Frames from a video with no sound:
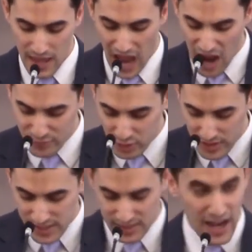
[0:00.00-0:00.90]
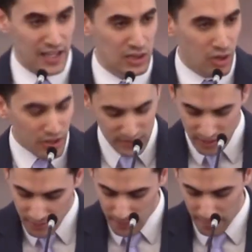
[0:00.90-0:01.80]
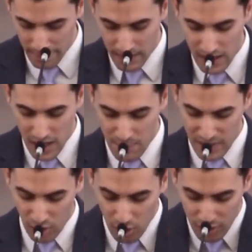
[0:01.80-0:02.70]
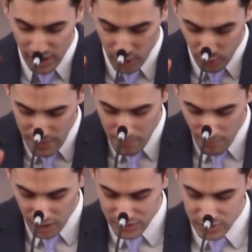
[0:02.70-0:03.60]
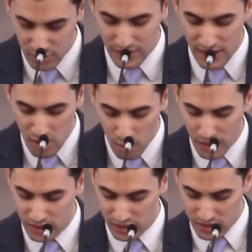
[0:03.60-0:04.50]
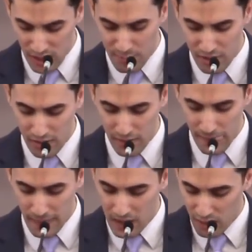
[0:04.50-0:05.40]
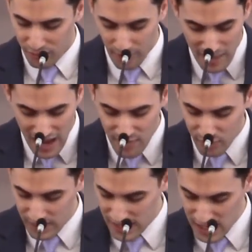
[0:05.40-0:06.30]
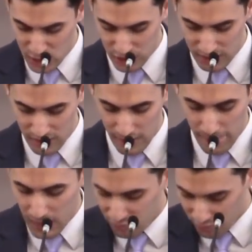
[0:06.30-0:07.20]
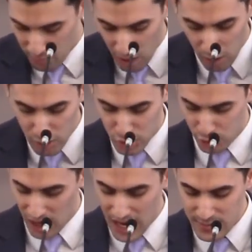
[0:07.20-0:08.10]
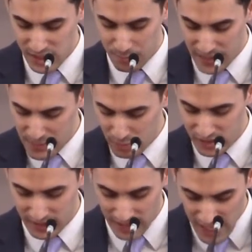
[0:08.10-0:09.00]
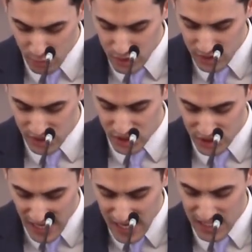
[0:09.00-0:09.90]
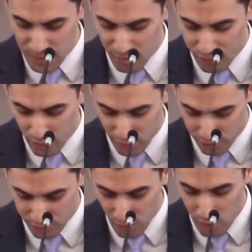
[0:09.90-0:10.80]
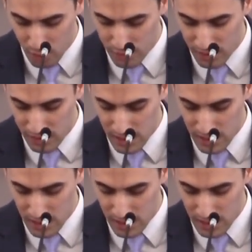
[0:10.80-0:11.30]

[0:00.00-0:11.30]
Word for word: After this, I looked, and behold, a great multitude that no one could number from every nation from all tribes and peoples and languages standing before the throne